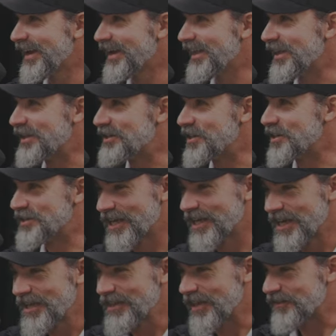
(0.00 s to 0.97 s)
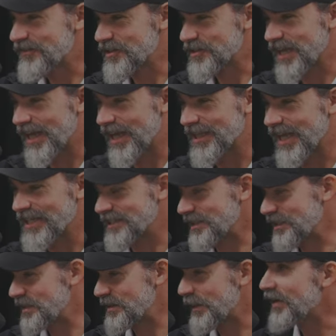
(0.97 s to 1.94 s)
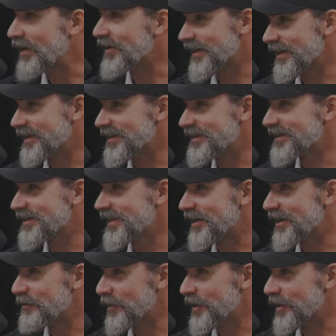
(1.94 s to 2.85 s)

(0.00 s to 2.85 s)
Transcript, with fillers: they just they've just got less experience than